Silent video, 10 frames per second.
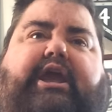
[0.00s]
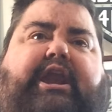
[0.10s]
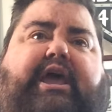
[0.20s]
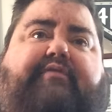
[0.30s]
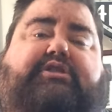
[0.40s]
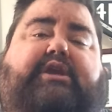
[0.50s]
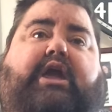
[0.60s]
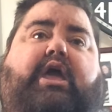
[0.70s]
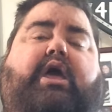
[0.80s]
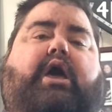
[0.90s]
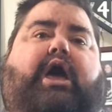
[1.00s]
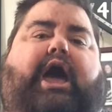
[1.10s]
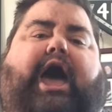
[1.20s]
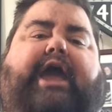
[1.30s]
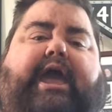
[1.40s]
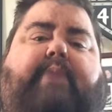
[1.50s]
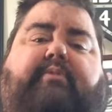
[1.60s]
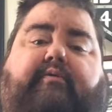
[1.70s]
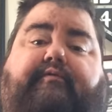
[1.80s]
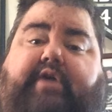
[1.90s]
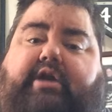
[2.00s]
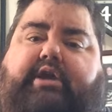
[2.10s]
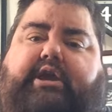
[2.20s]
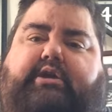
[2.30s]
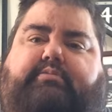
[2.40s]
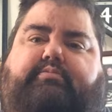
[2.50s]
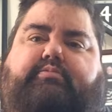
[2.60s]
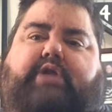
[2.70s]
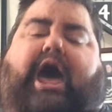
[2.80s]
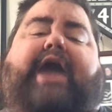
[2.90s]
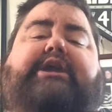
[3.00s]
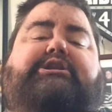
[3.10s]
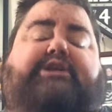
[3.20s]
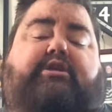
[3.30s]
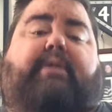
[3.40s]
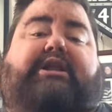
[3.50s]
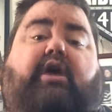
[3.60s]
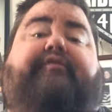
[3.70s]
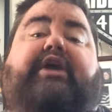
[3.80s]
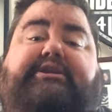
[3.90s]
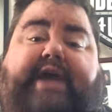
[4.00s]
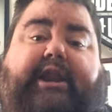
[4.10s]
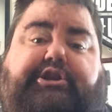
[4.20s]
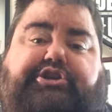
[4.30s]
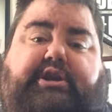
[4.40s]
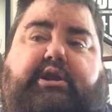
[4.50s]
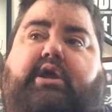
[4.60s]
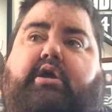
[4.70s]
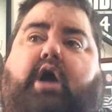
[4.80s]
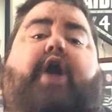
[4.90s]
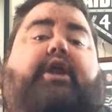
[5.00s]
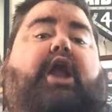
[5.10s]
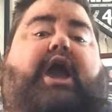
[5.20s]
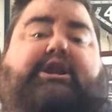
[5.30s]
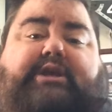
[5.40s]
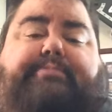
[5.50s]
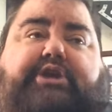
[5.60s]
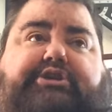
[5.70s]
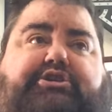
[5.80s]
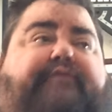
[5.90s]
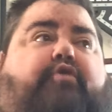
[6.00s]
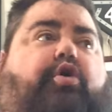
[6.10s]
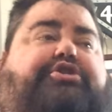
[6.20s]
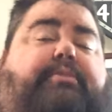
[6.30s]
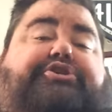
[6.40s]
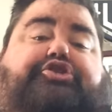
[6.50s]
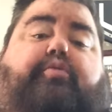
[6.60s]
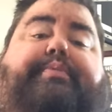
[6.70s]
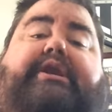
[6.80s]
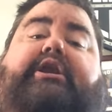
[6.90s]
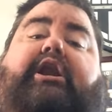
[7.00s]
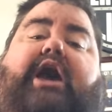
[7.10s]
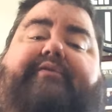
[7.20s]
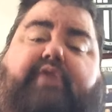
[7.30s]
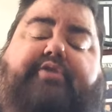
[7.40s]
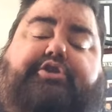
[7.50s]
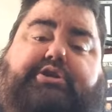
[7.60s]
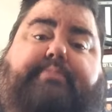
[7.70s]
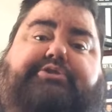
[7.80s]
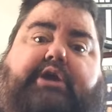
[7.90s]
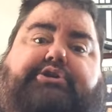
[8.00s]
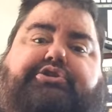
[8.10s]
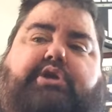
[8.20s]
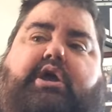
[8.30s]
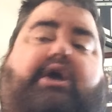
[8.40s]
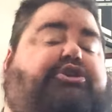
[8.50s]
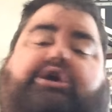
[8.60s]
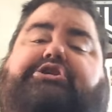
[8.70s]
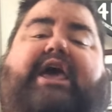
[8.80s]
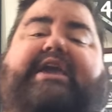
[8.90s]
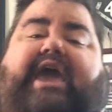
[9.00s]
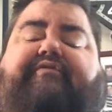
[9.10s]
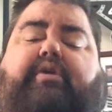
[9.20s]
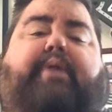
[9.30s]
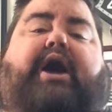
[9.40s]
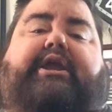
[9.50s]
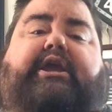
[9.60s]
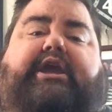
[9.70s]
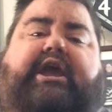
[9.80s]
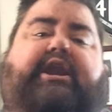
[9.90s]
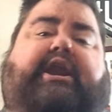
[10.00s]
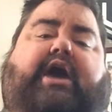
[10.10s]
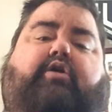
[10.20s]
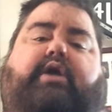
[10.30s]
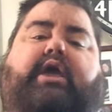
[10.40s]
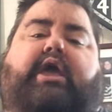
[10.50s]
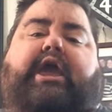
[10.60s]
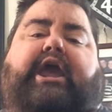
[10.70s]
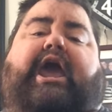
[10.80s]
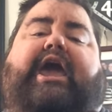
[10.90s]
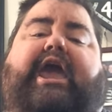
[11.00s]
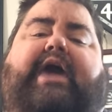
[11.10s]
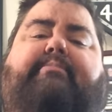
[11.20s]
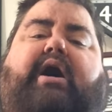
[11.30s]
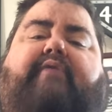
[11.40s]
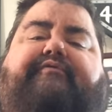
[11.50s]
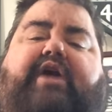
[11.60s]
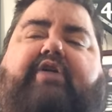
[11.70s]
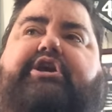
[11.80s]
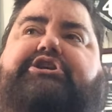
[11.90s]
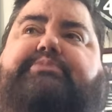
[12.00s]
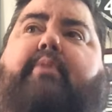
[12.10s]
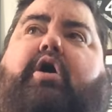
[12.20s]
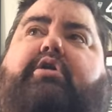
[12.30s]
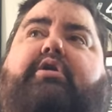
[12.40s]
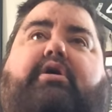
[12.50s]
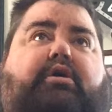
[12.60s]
and everything. I consider myself intelligent on a lot of subjects. Of course, I'm stupid in a lot of other subjects, just like everybody in and out. And I am a very smart,